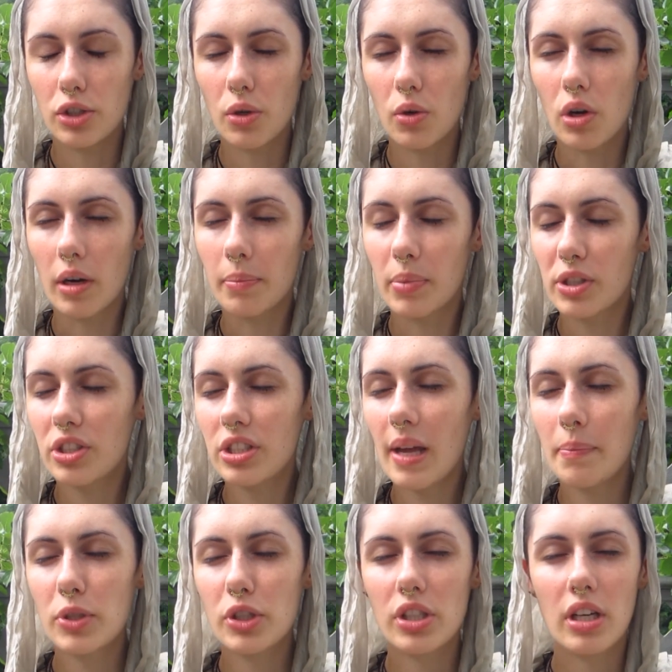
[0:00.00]
your
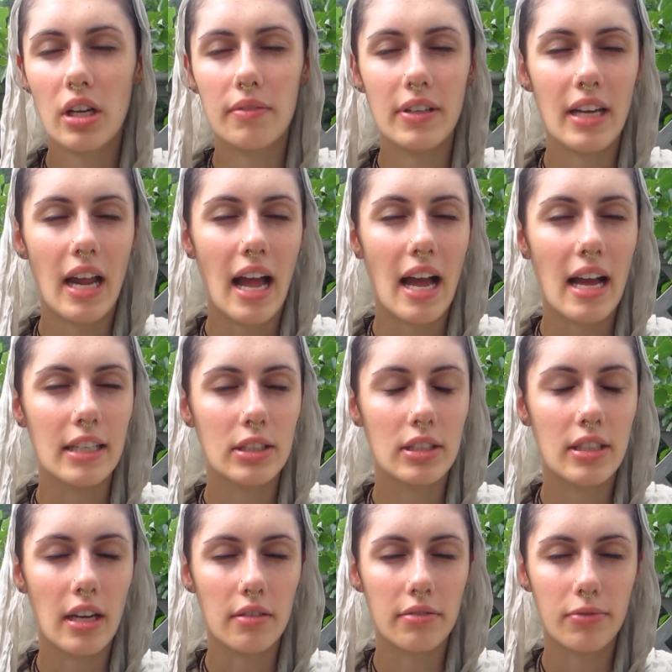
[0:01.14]
perception of it has,
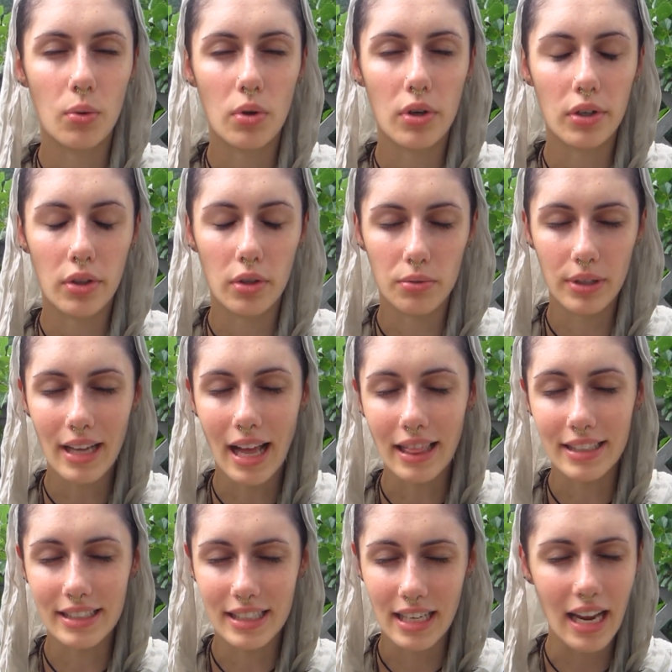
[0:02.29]
therefore the
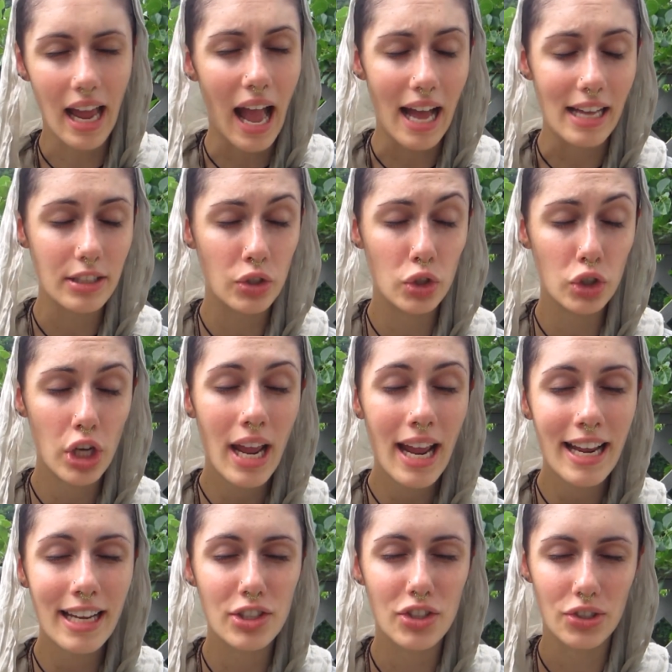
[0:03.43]
reality has
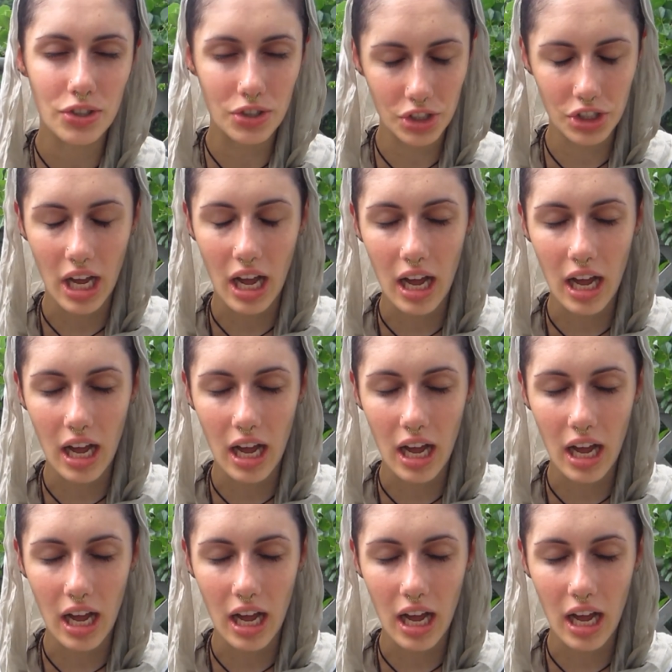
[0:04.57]
changed.